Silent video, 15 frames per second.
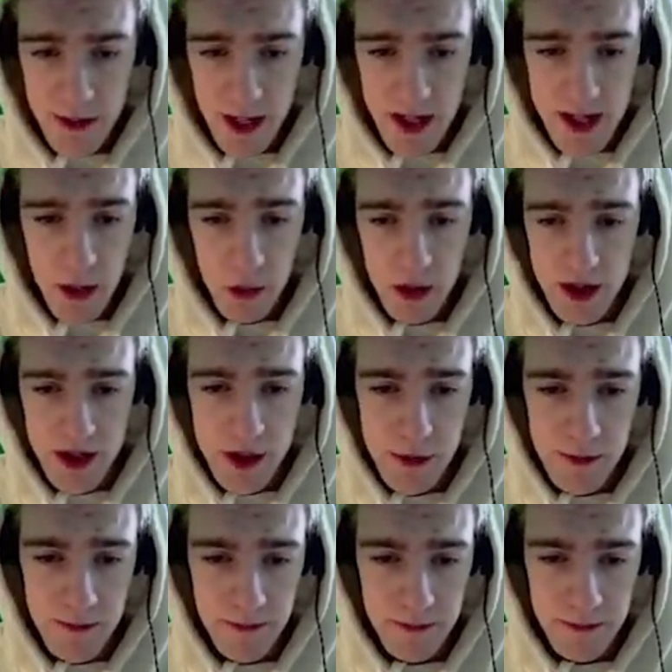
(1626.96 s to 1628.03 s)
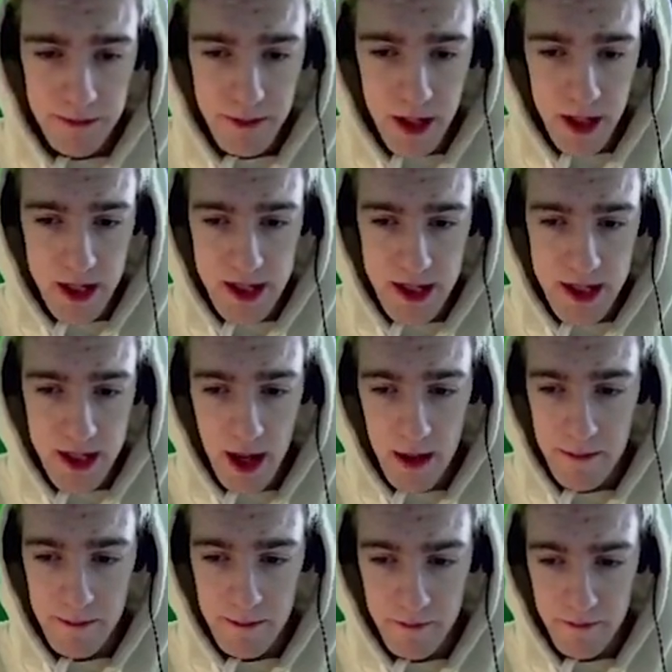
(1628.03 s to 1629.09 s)
because I want to, because
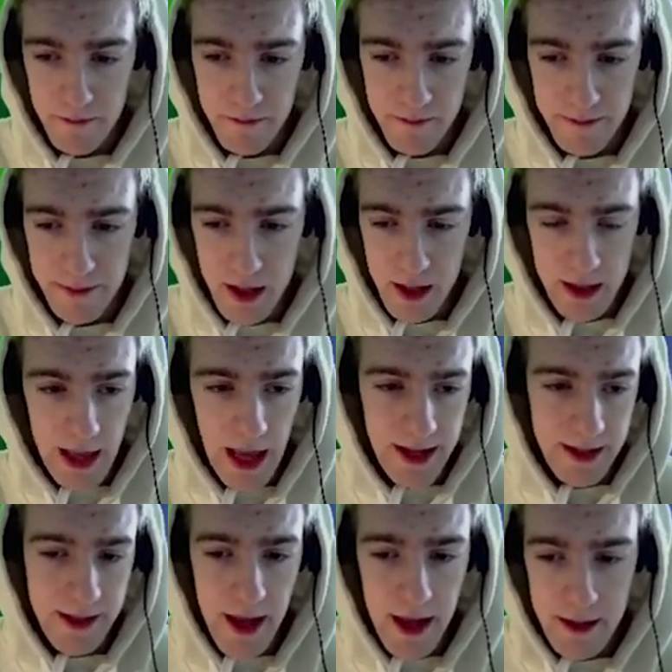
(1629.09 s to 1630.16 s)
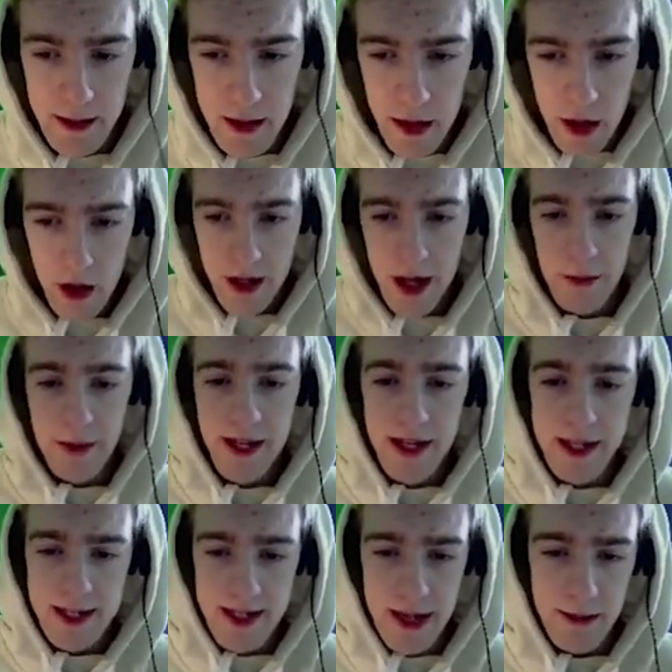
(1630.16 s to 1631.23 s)
I'm like that. Okay, we
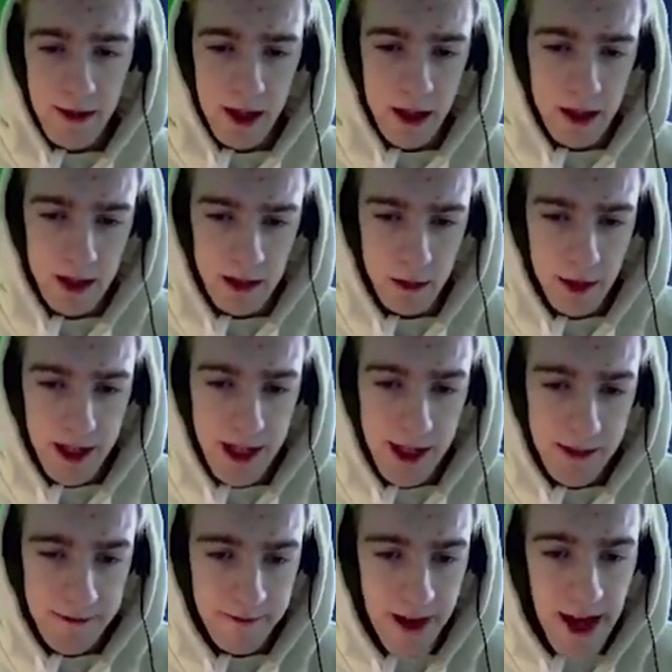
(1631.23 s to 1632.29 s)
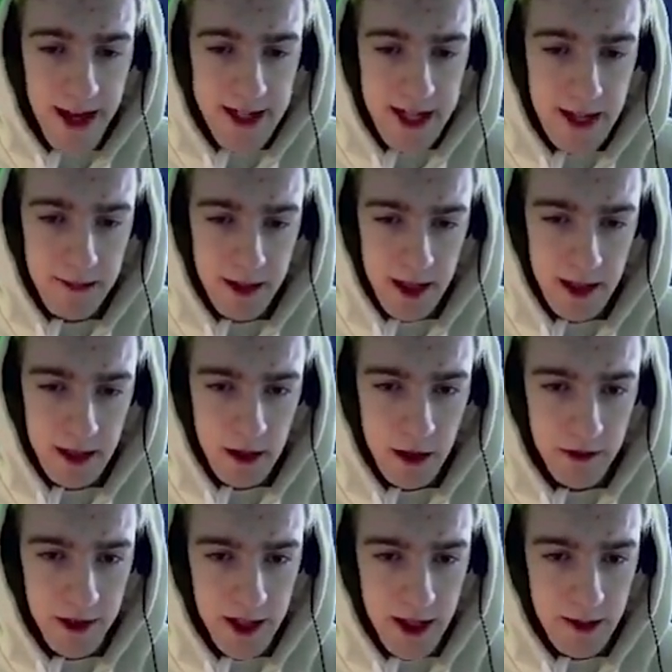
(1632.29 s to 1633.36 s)
need a team heal. We need a fat team heal
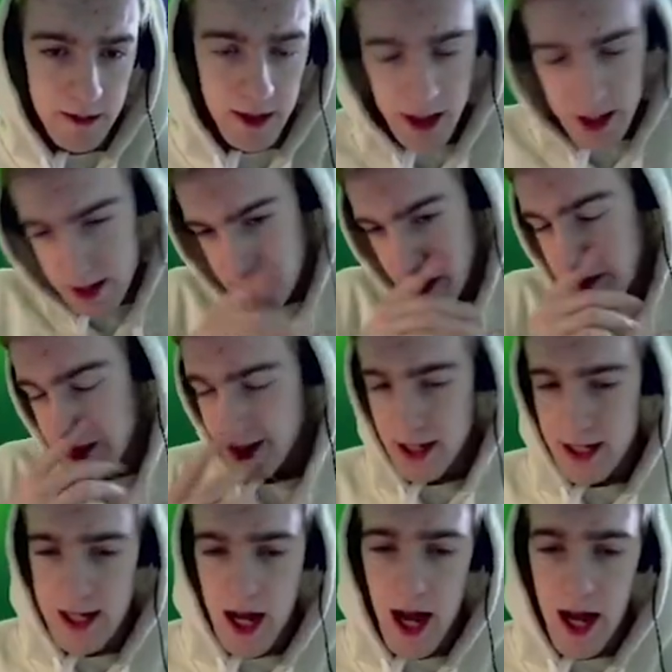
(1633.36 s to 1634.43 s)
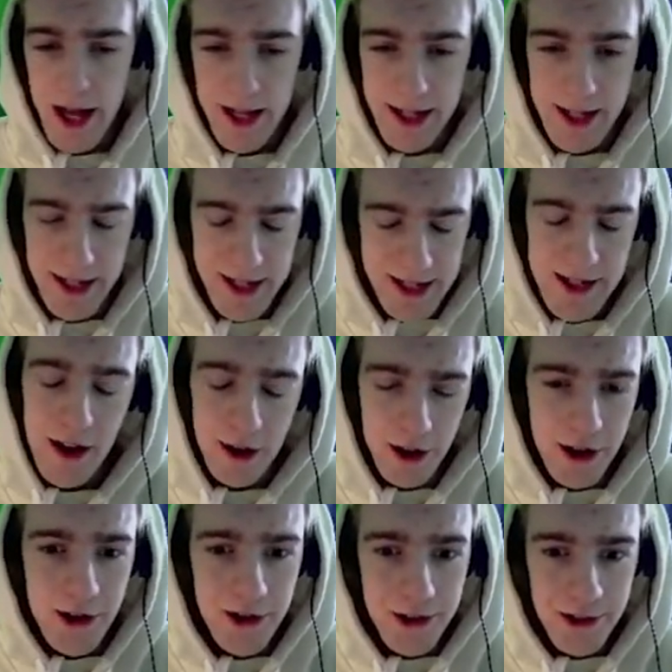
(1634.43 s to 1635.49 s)
over here because people are dying and it's
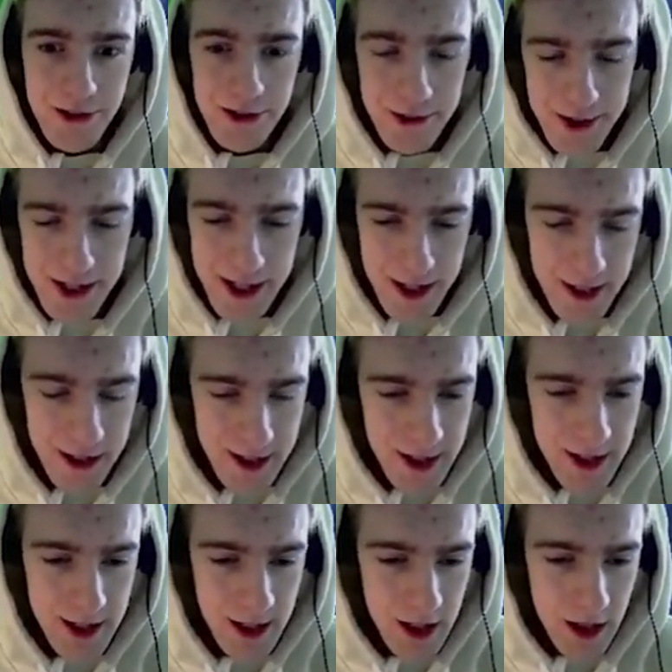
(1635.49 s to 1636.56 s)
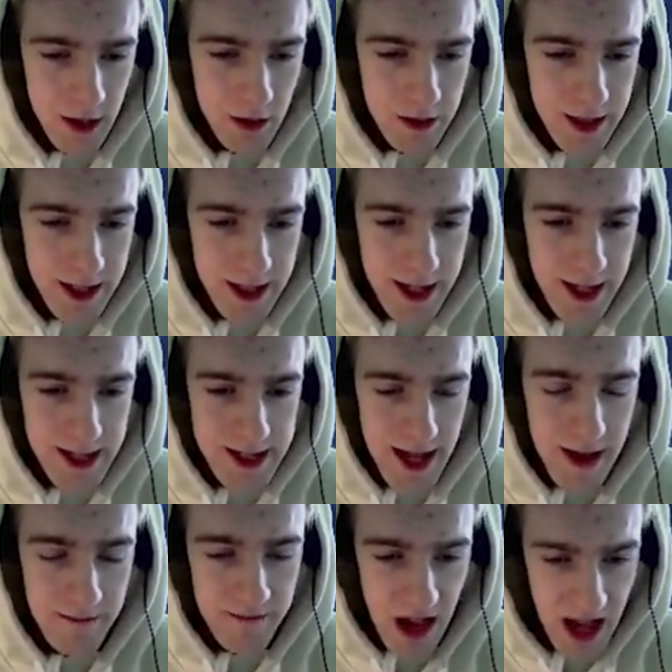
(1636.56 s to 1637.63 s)
not good. We need to get
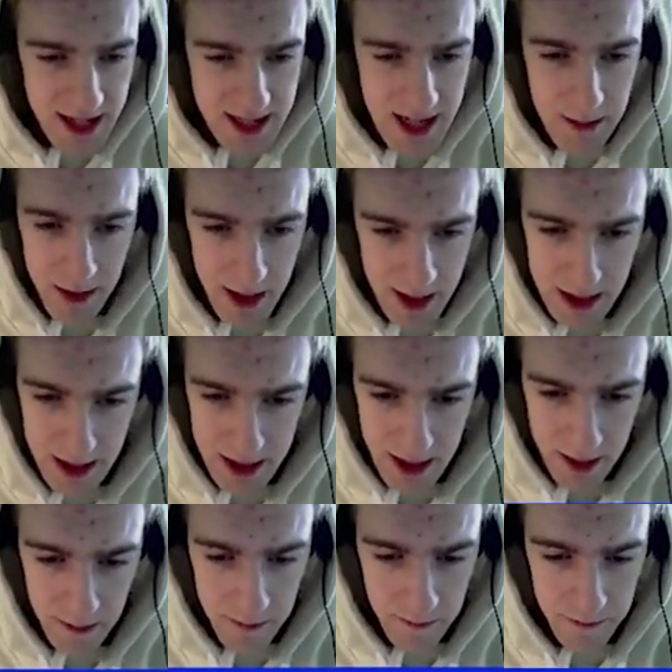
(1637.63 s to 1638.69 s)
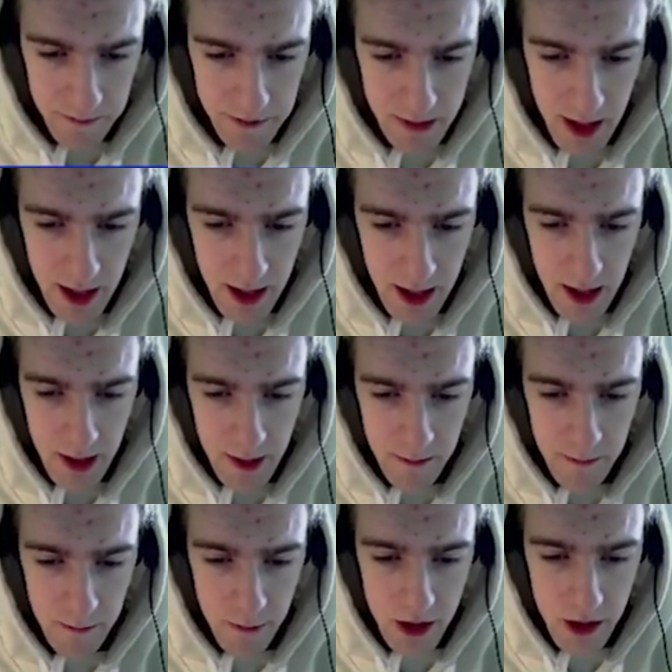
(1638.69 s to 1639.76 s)
that fat team heal in.
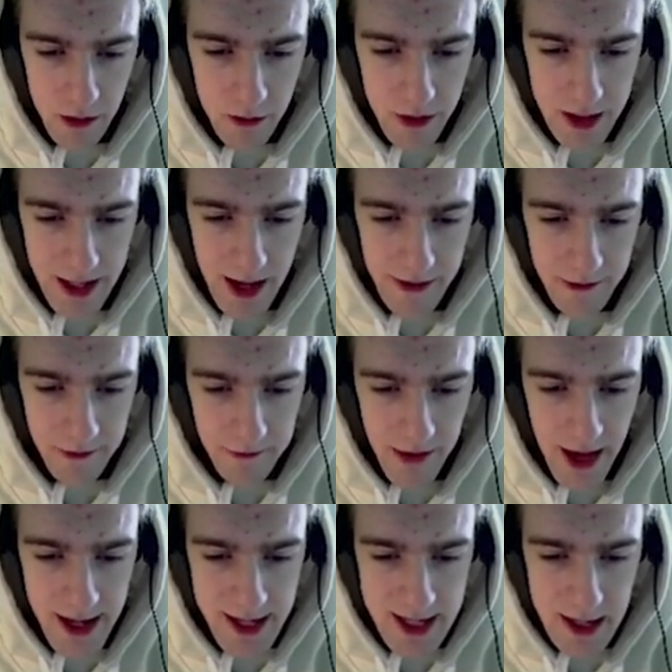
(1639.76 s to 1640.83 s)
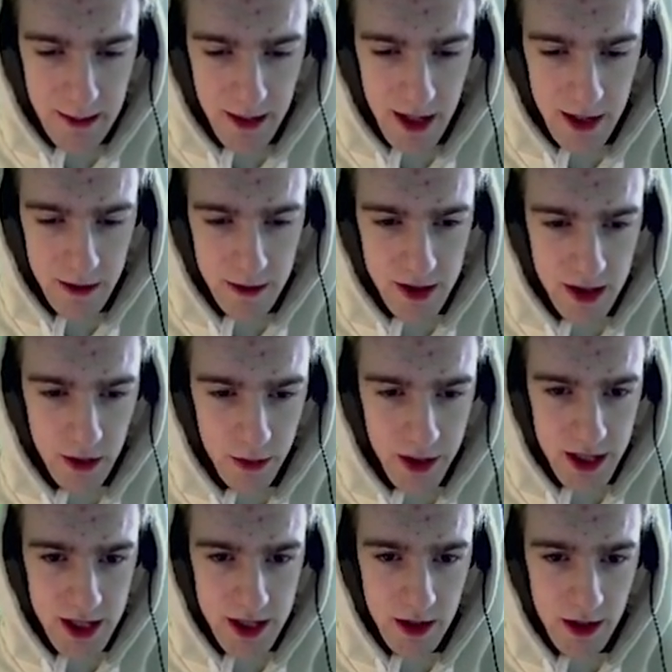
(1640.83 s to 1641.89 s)
Um, we don't really have a fat team heal, so
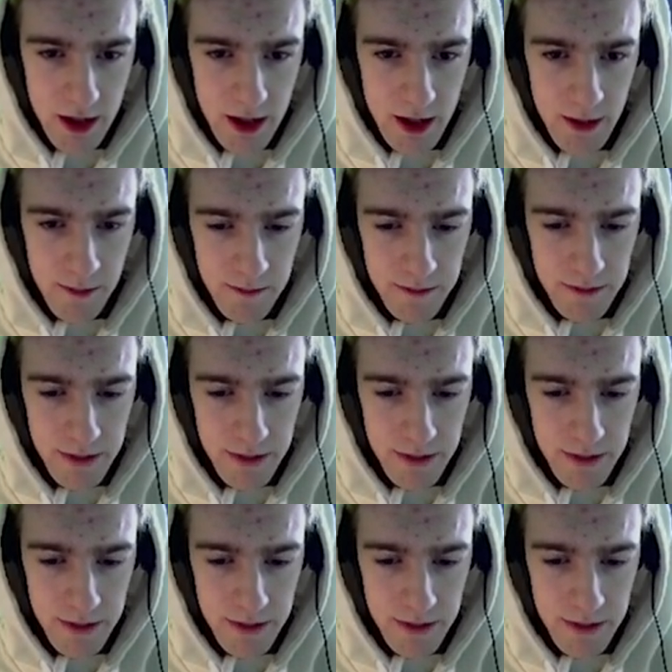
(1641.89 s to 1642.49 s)
we're just gonna